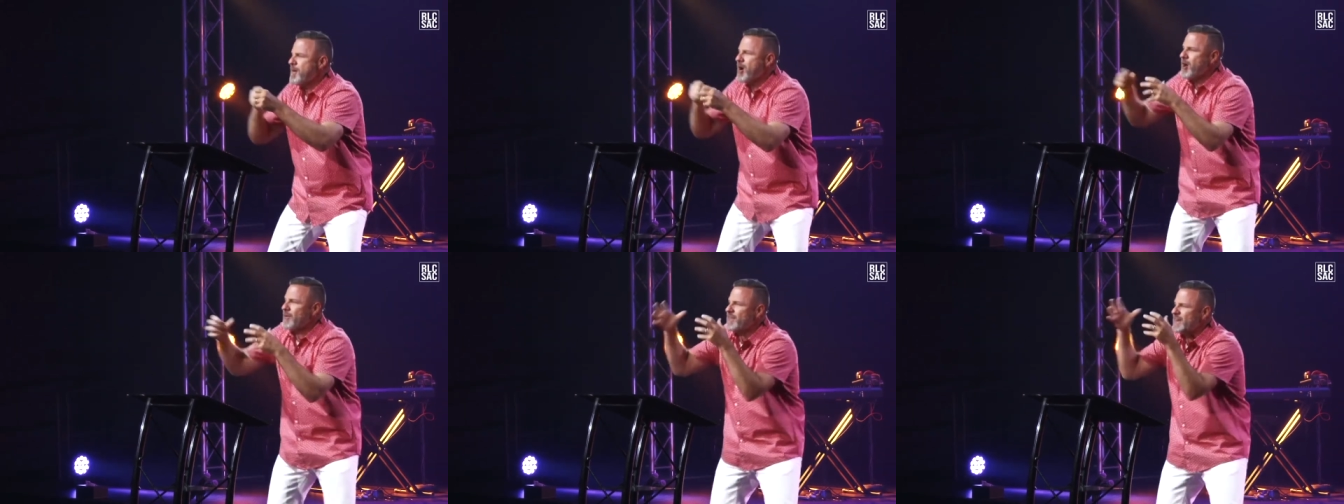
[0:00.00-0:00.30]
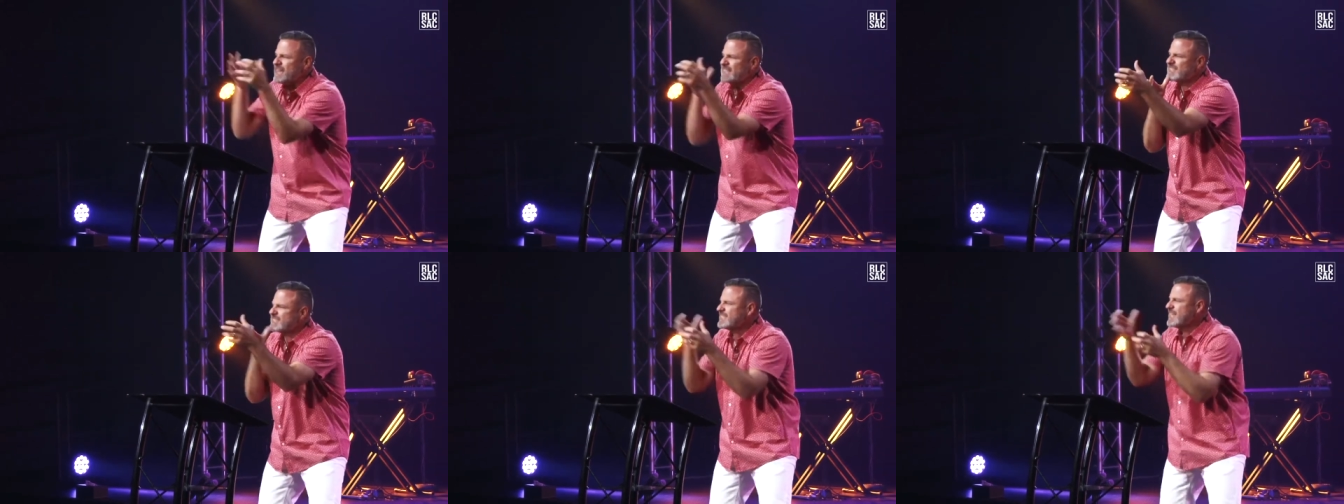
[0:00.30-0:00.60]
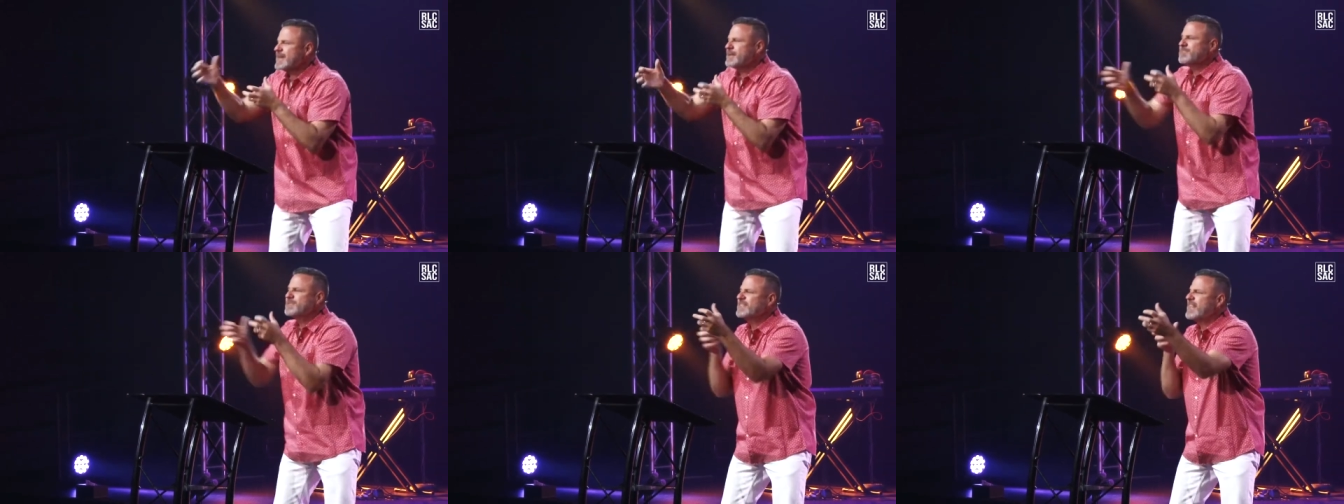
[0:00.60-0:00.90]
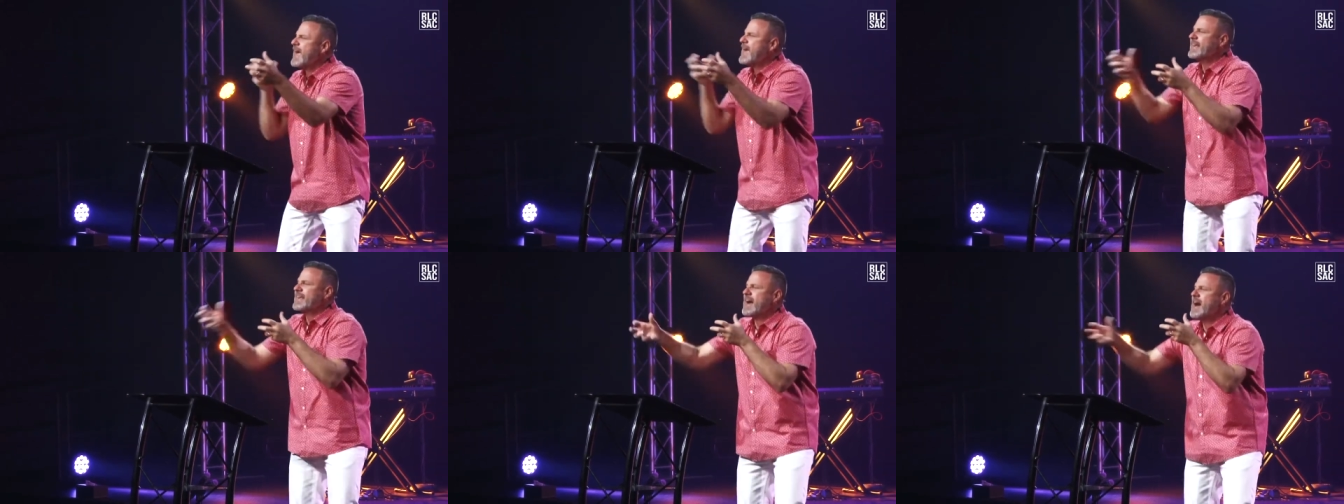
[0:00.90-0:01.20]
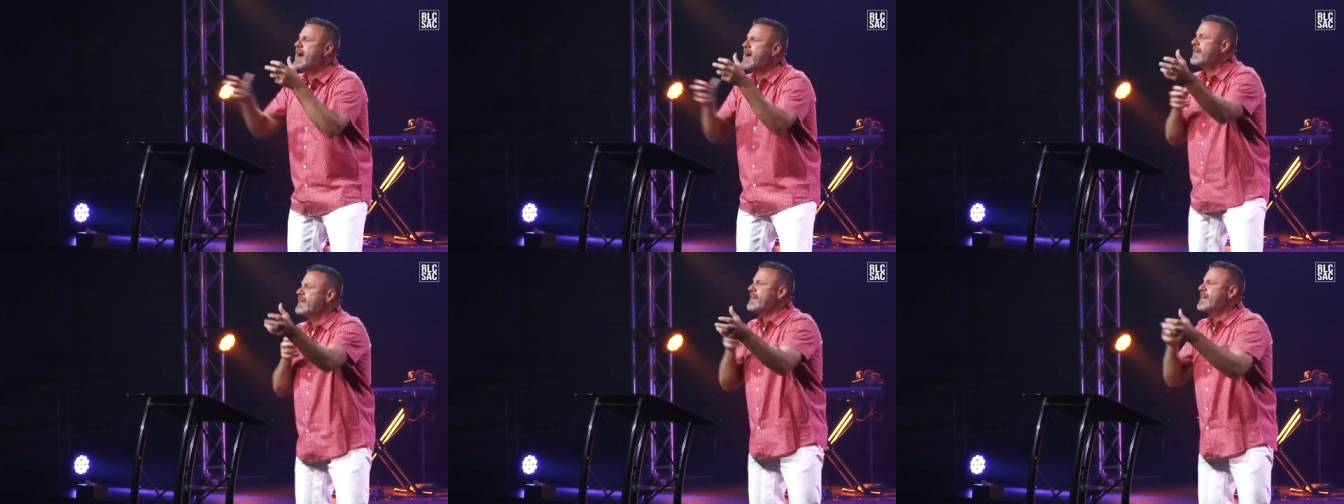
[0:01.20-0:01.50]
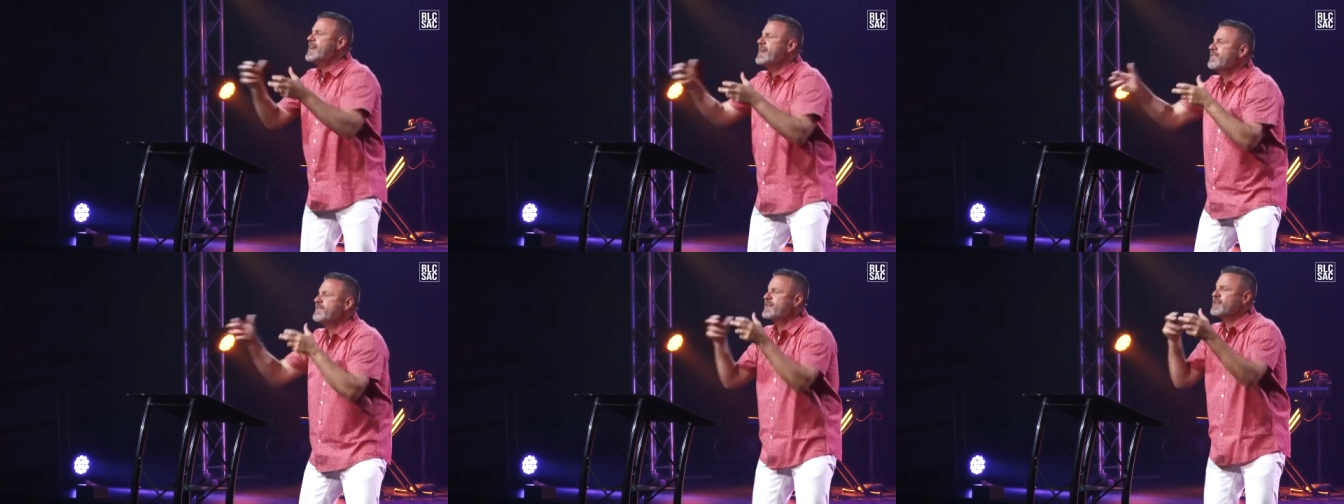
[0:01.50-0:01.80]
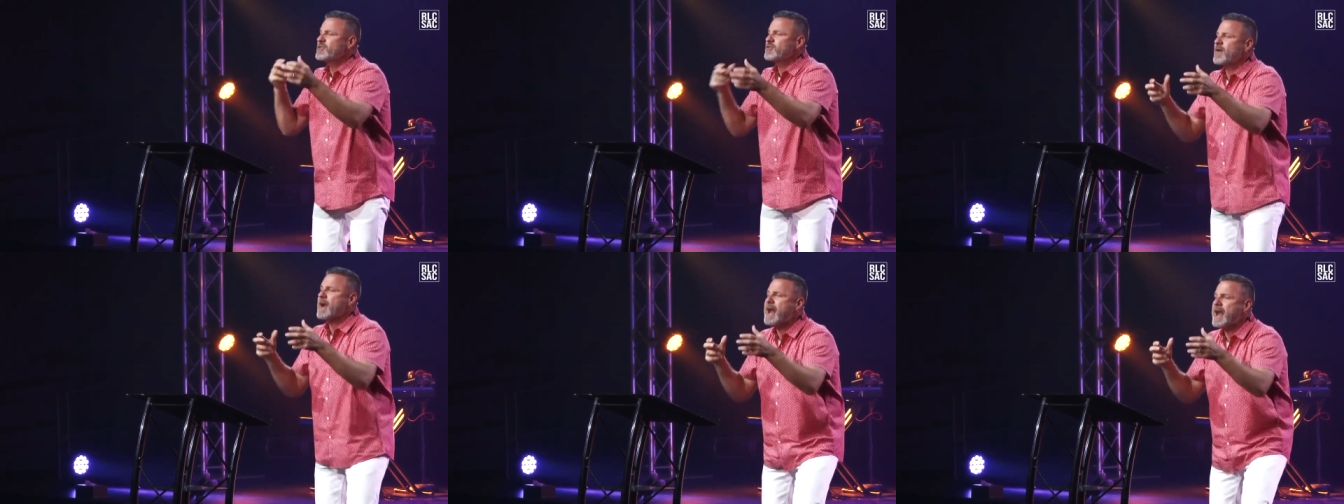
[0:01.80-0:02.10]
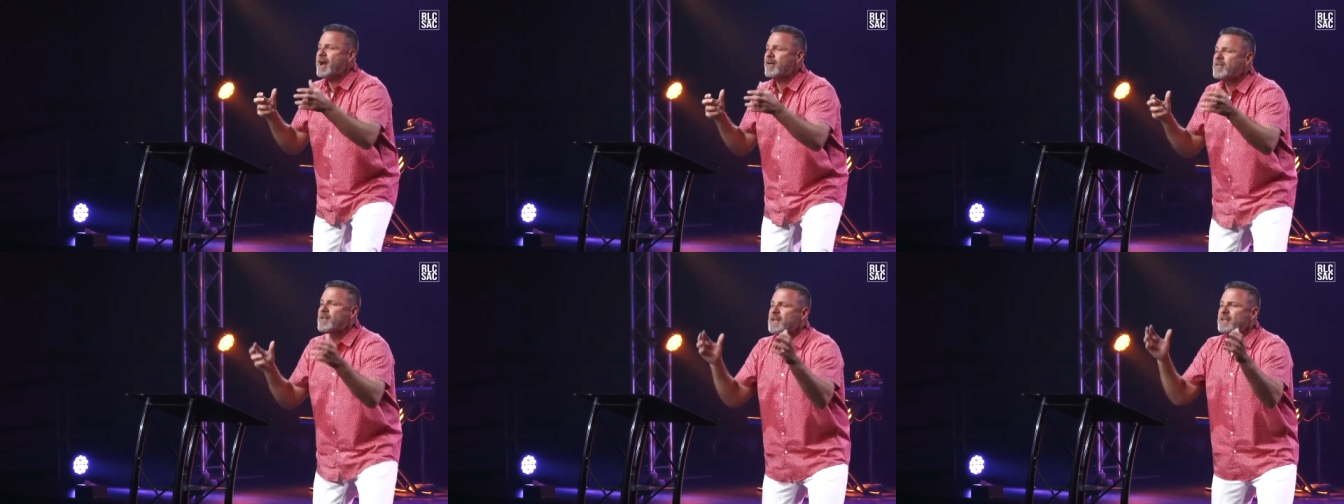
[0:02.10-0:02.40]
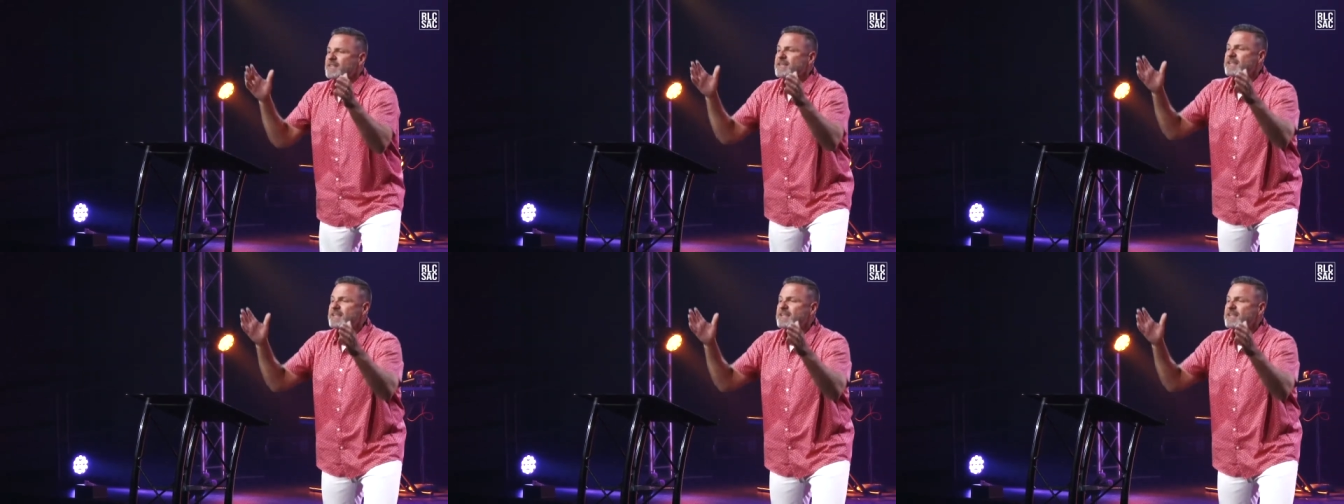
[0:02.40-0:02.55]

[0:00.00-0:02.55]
Come on, it seems like uneven ground.